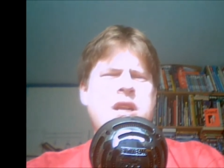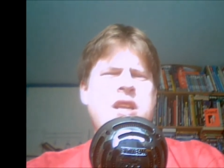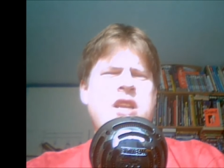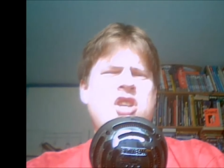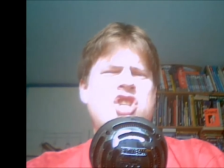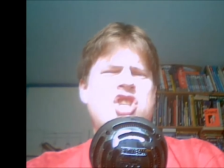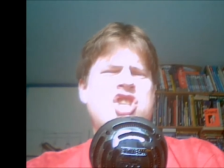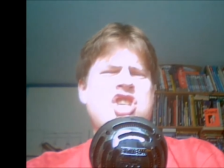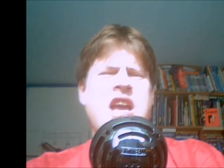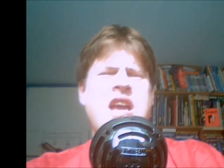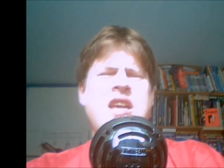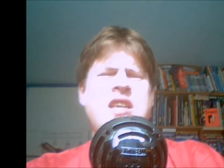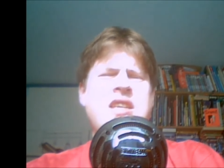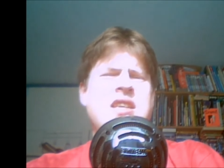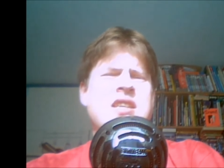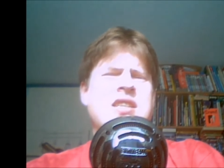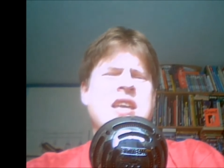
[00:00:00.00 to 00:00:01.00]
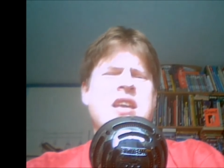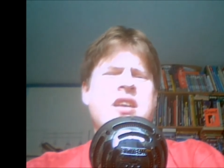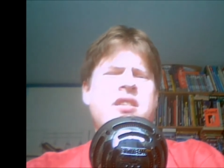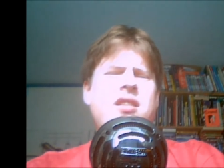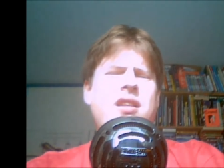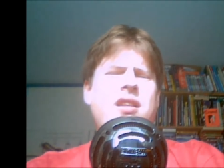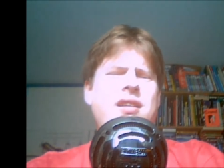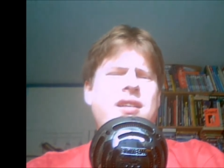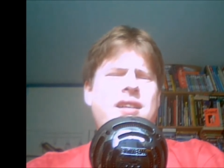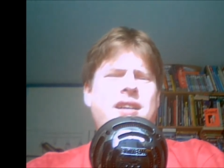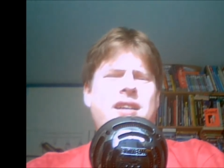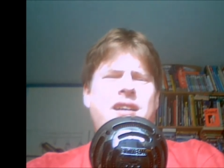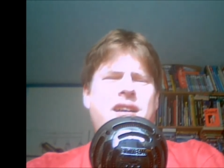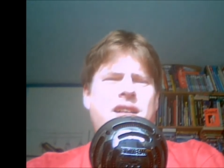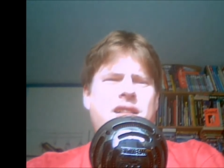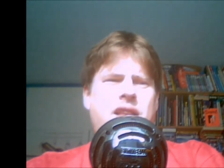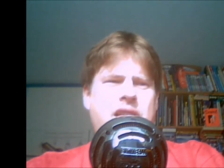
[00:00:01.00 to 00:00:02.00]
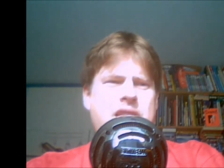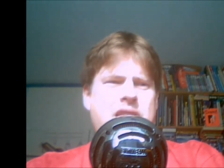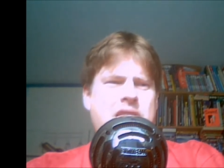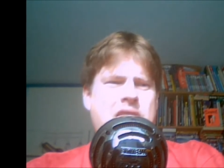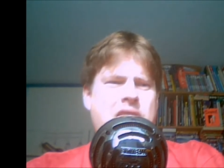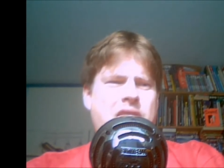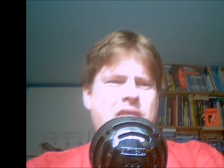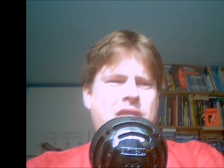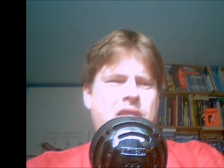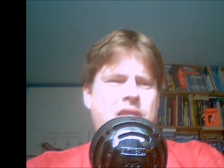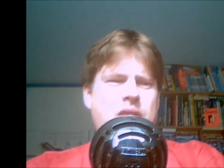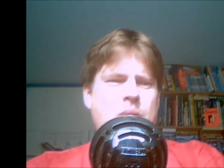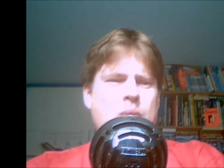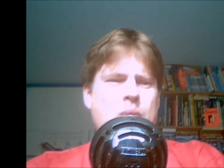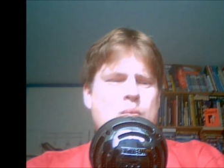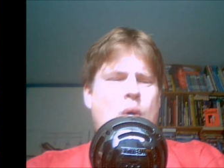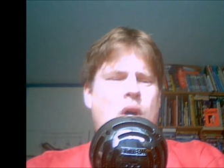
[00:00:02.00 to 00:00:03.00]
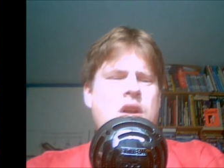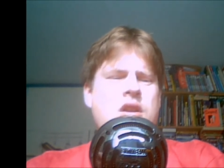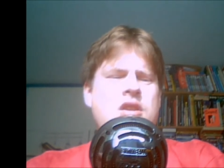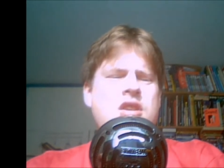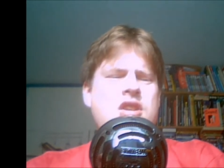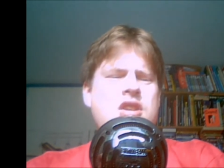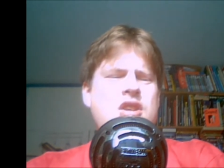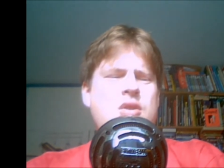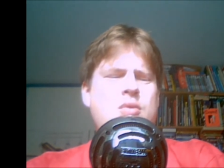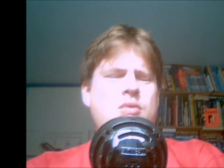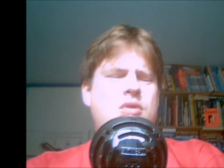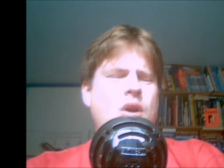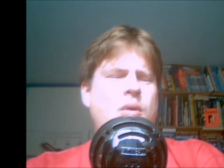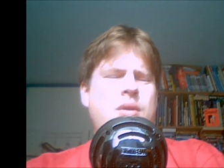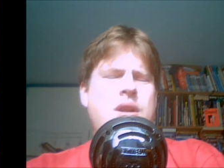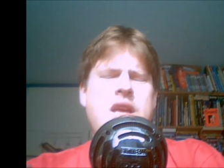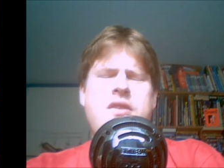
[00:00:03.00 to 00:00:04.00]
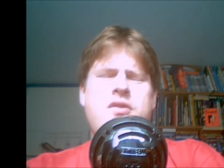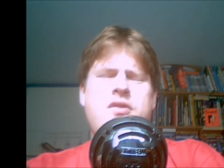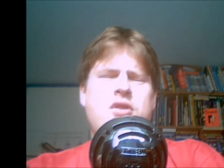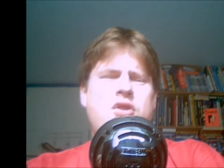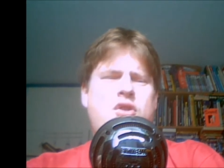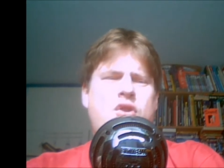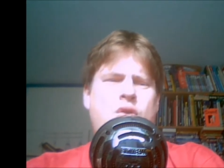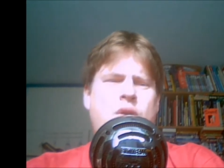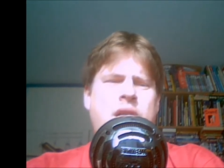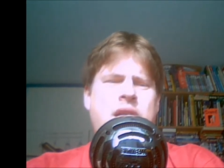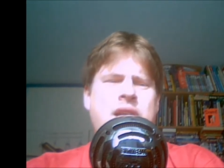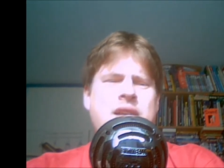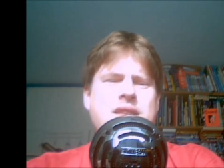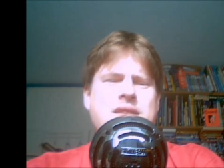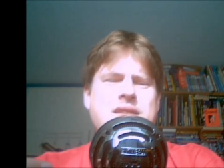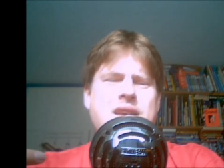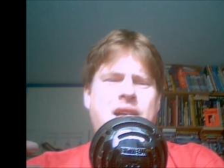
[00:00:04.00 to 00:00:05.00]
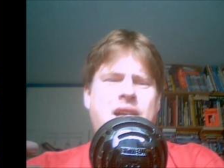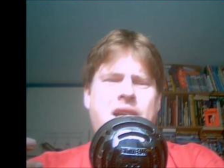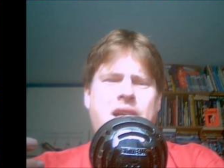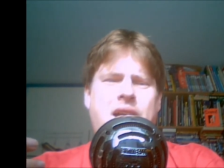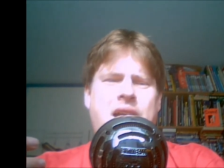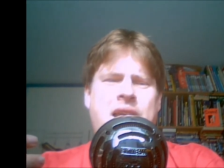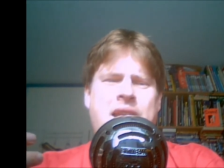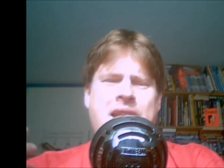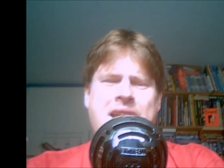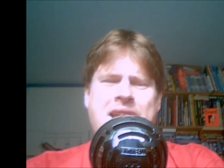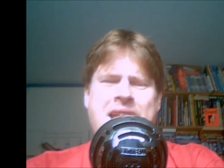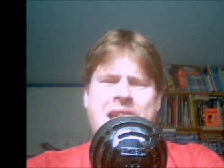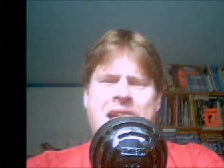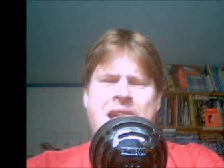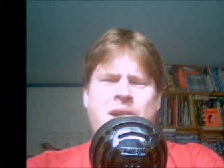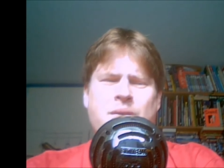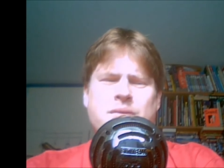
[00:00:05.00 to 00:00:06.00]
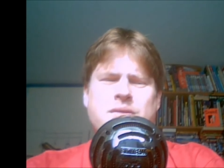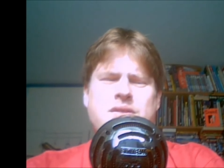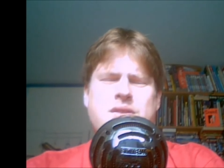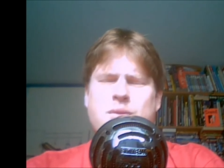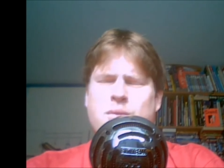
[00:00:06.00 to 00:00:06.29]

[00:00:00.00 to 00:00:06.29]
shady deal. Like, one, you don't even create an account or